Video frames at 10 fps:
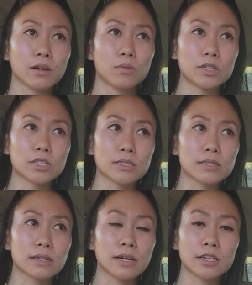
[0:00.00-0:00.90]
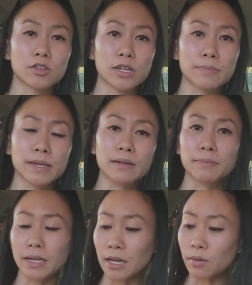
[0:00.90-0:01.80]
which is kind of creepy.
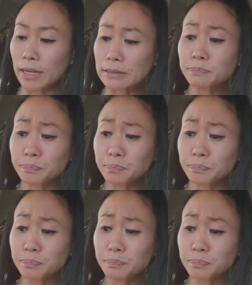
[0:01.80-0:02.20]
But anyway,